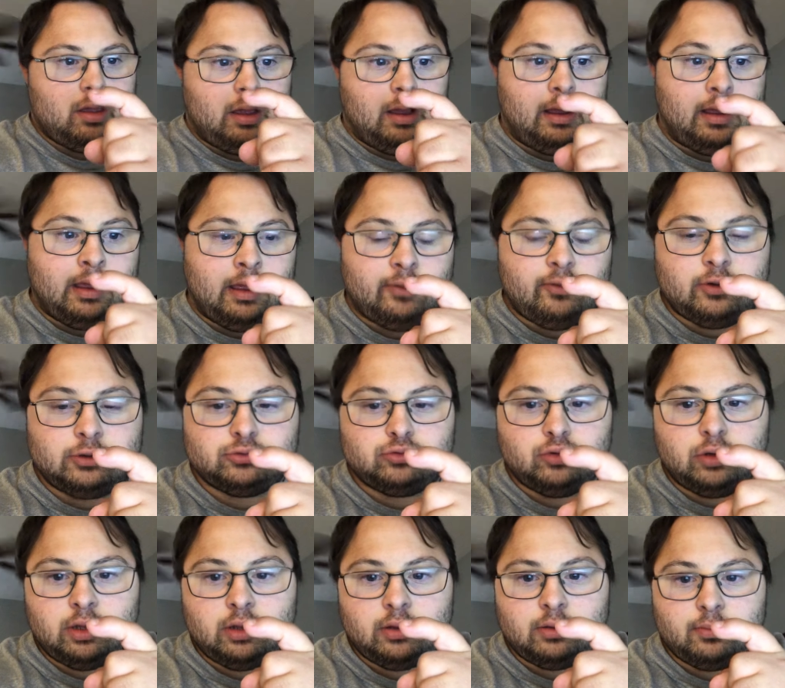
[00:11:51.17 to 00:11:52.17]
I hear the
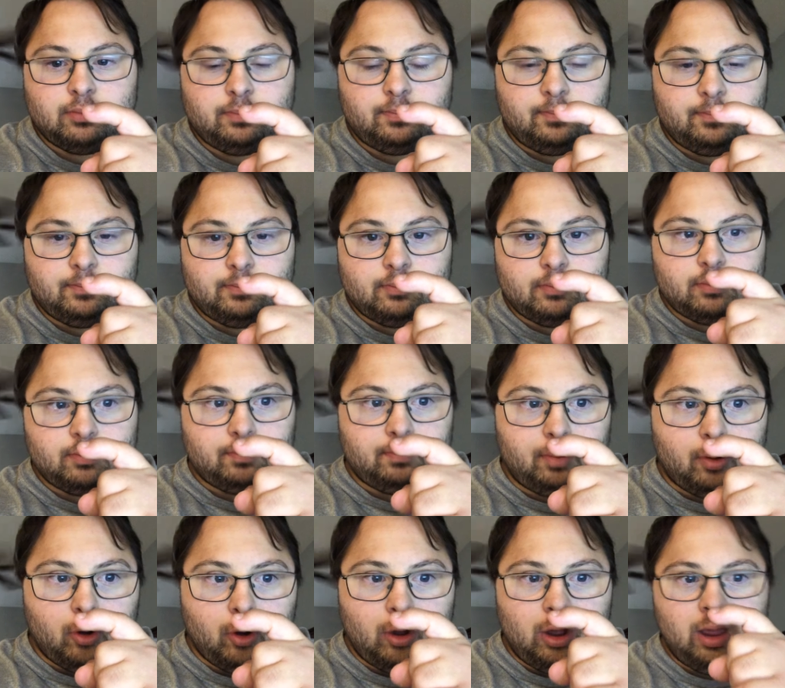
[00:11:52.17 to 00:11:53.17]
ringing
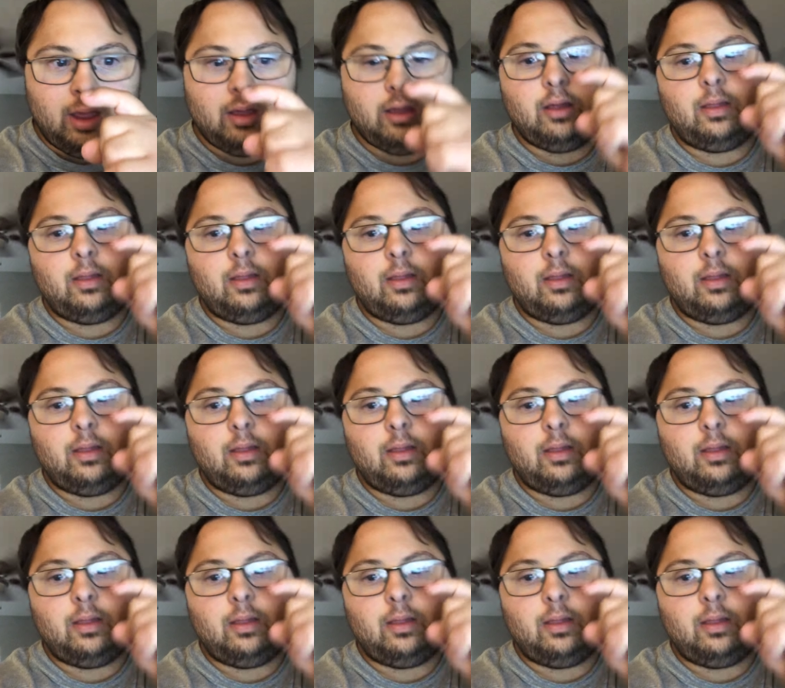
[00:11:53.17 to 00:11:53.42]
part.